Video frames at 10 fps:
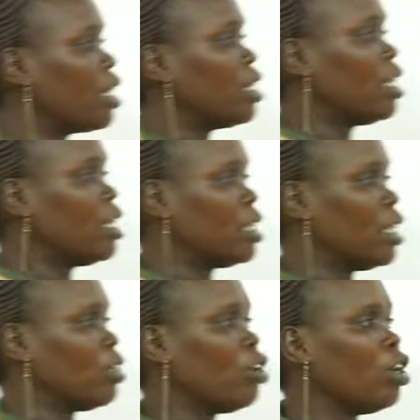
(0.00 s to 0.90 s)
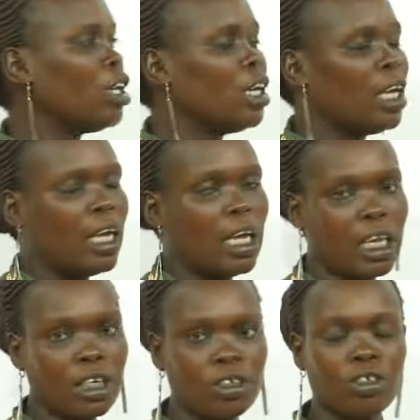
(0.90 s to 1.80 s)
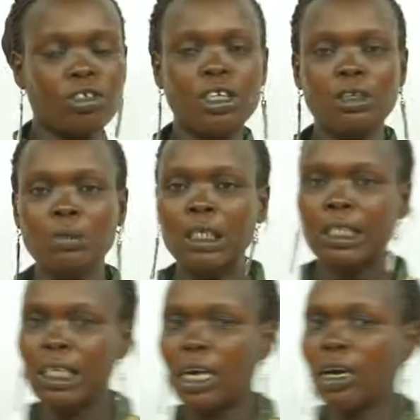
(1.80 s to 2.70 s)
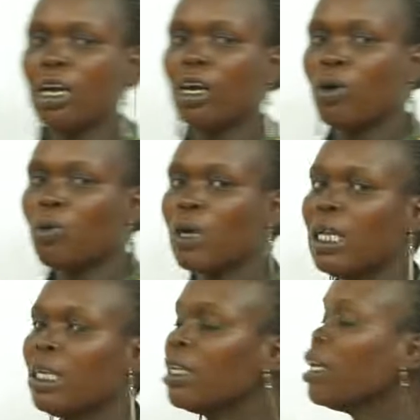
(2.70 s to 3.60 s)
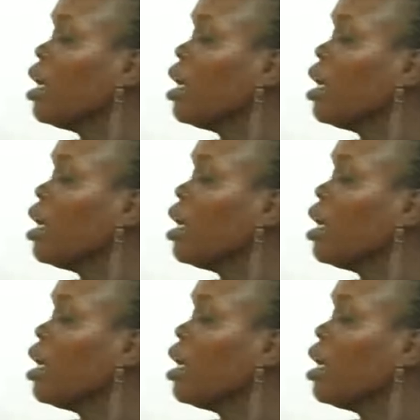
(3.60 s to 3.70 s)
and then the second electron. So it means here when